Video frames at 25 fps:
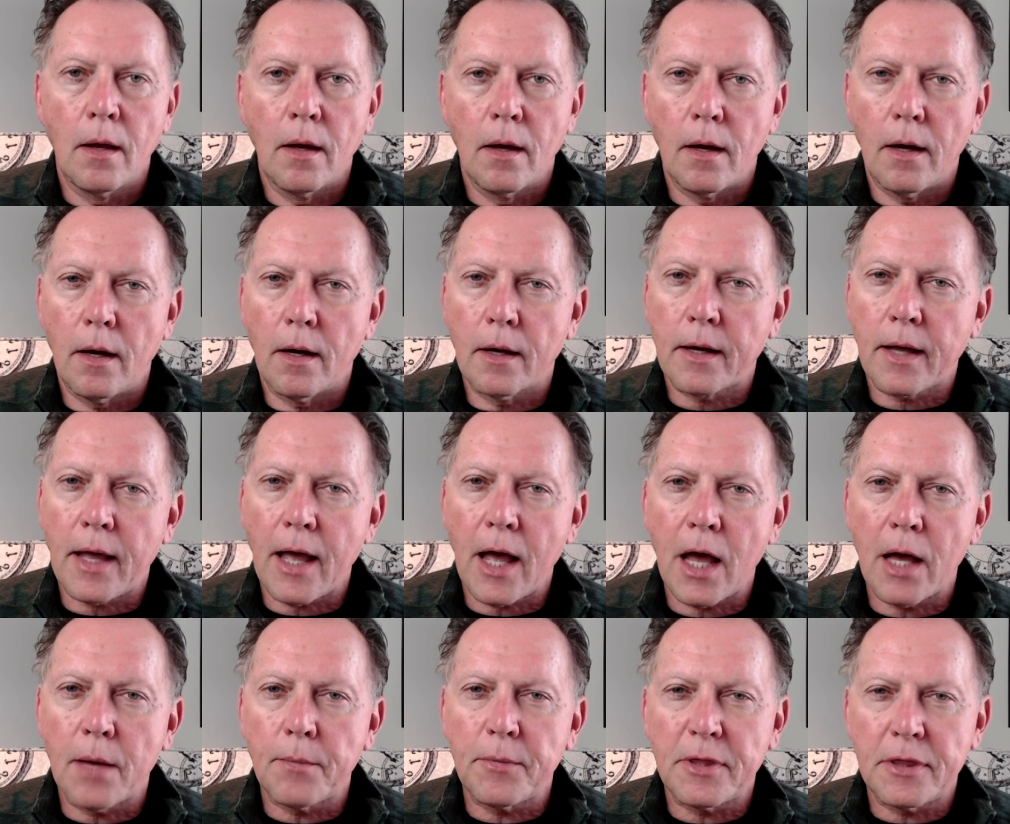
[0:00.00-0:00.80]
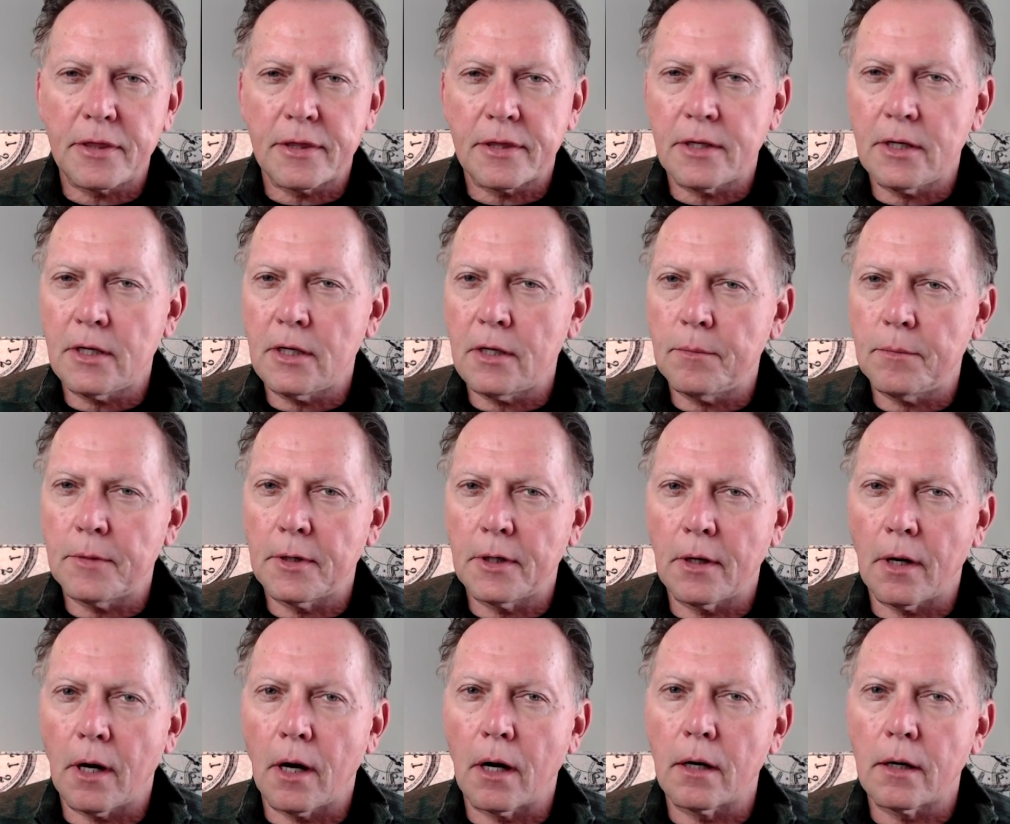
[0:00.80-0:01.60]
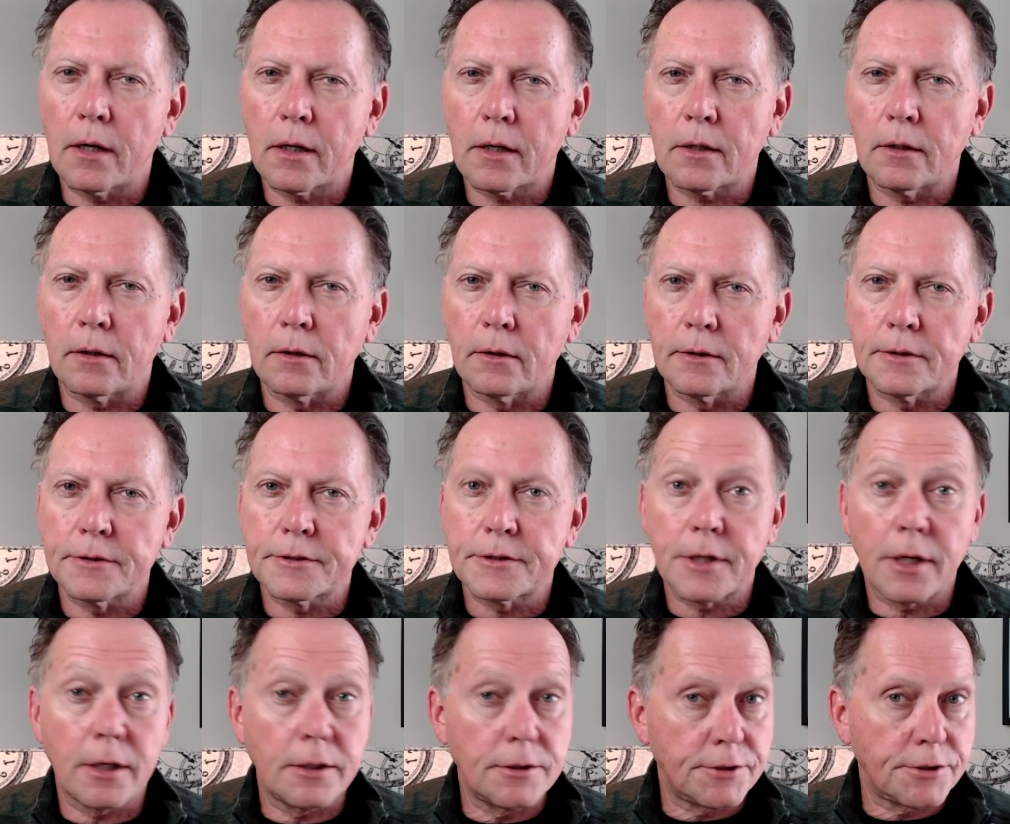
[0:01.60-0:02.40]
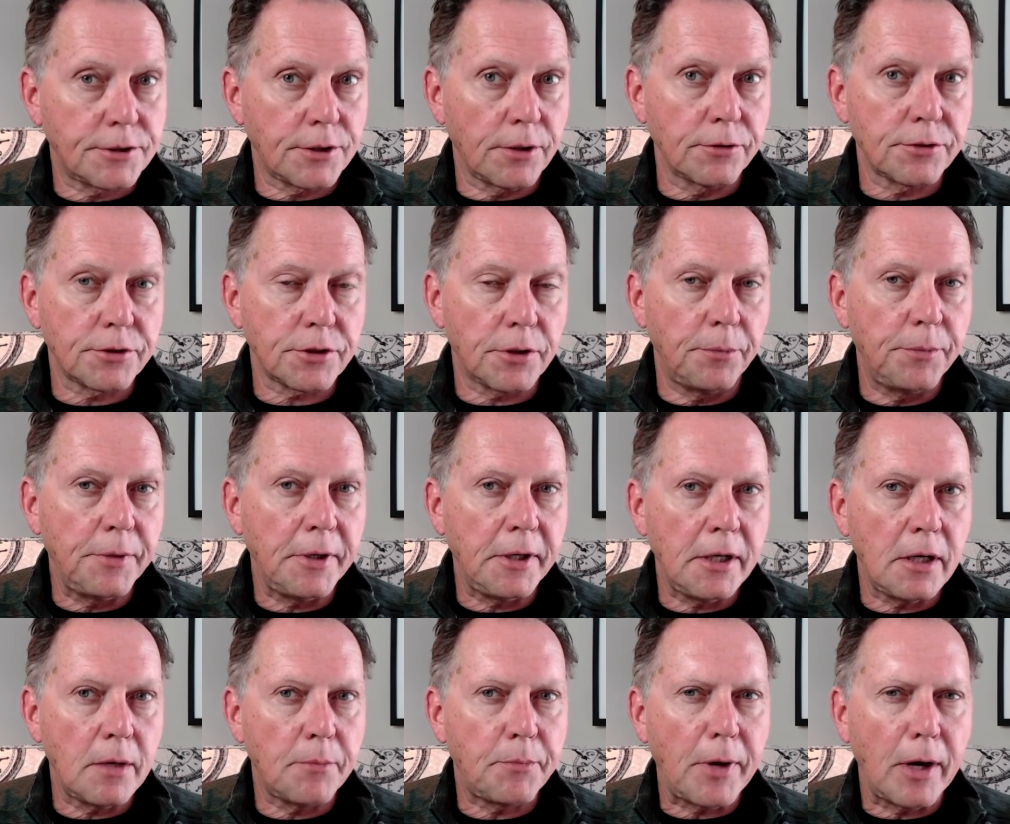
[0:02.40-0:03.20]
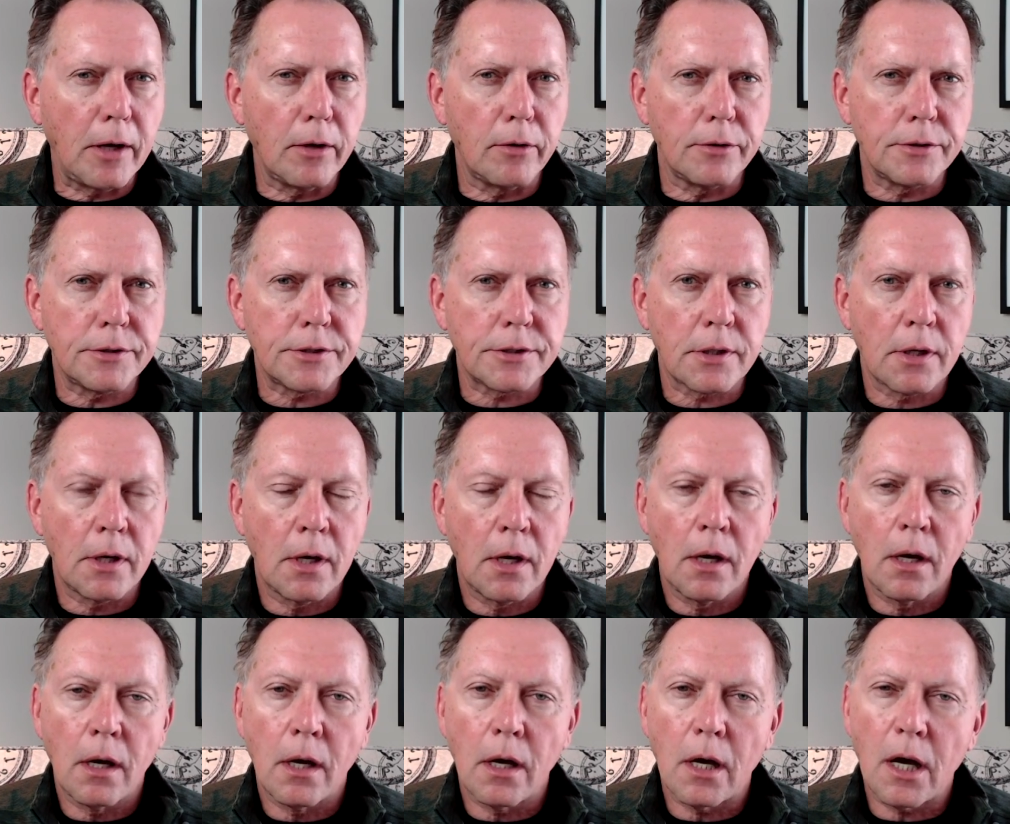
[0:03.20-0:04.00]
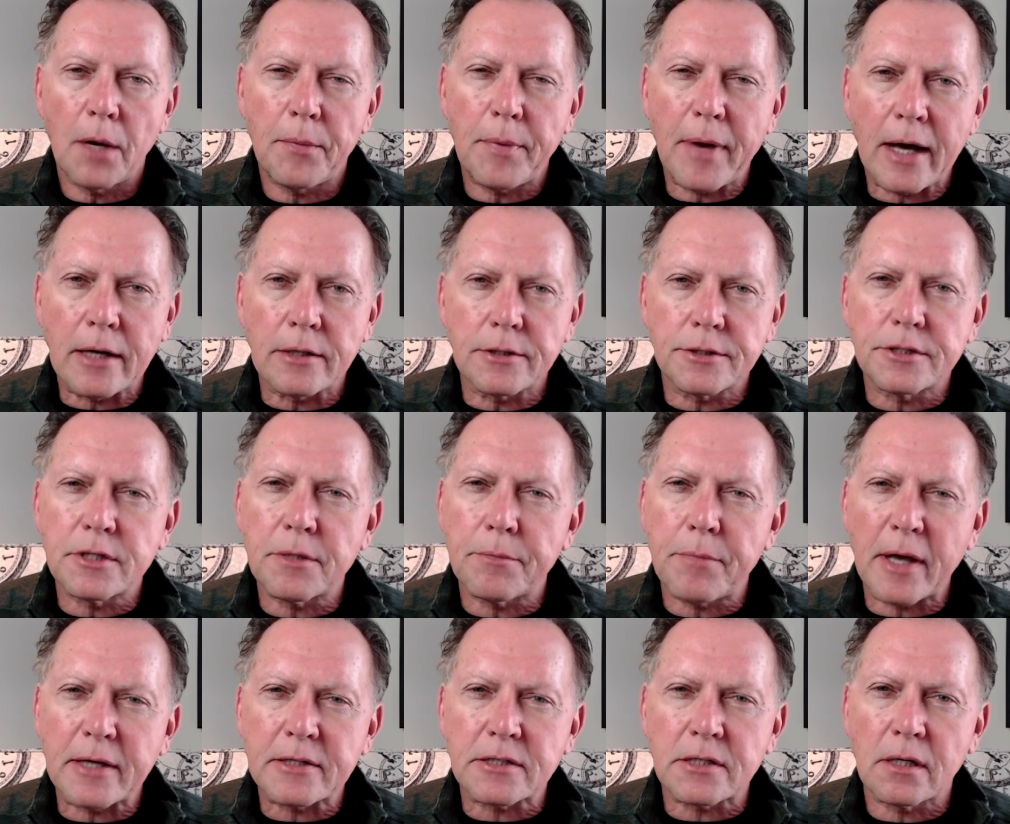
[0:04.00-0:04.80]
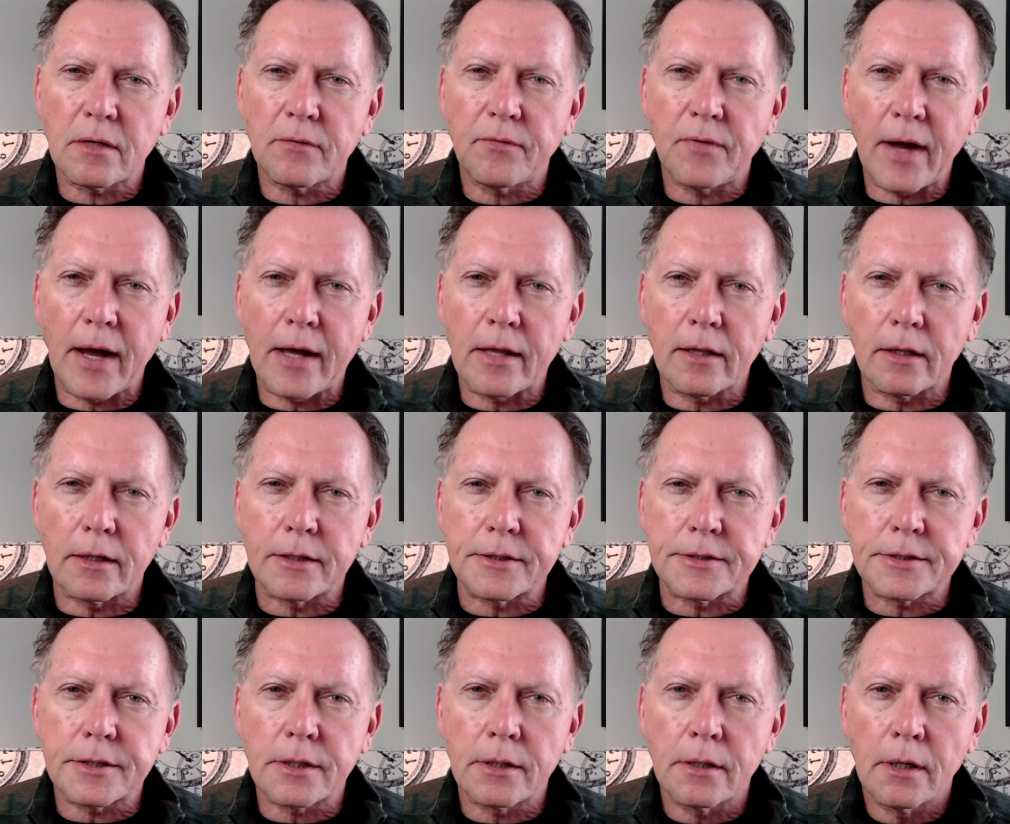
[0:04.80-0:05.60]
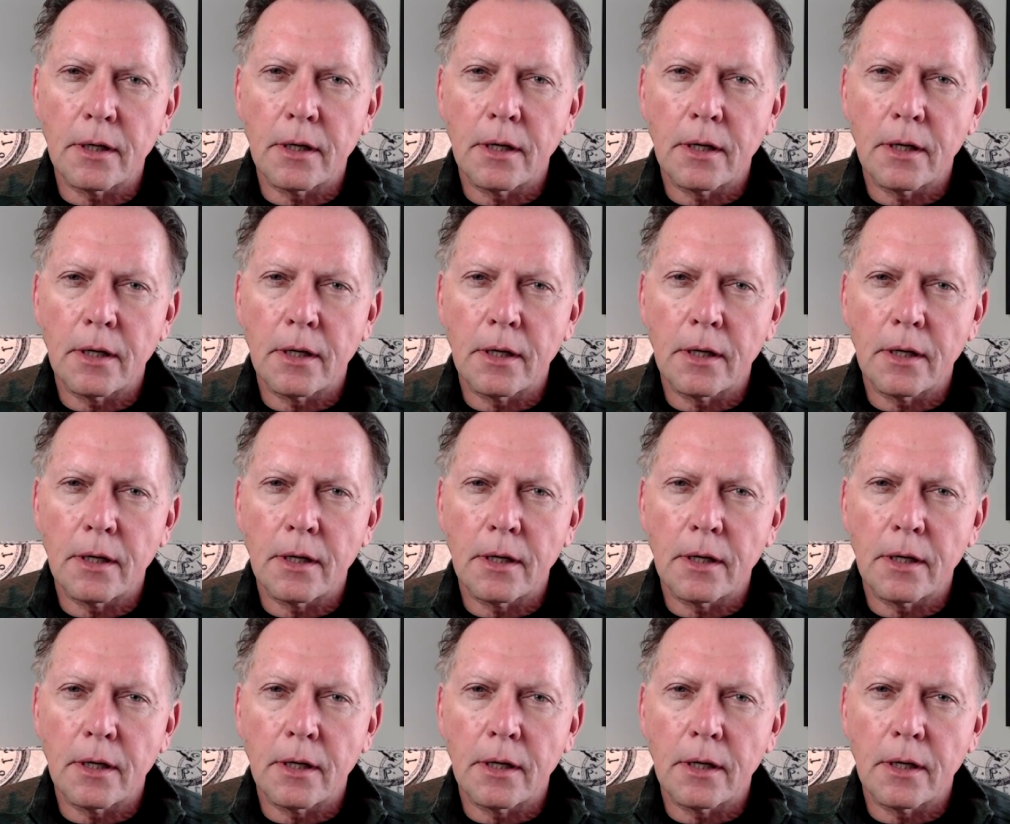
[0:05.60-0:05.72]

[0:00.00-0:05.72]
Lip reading: A common theme in articles and social media posts about domestic violence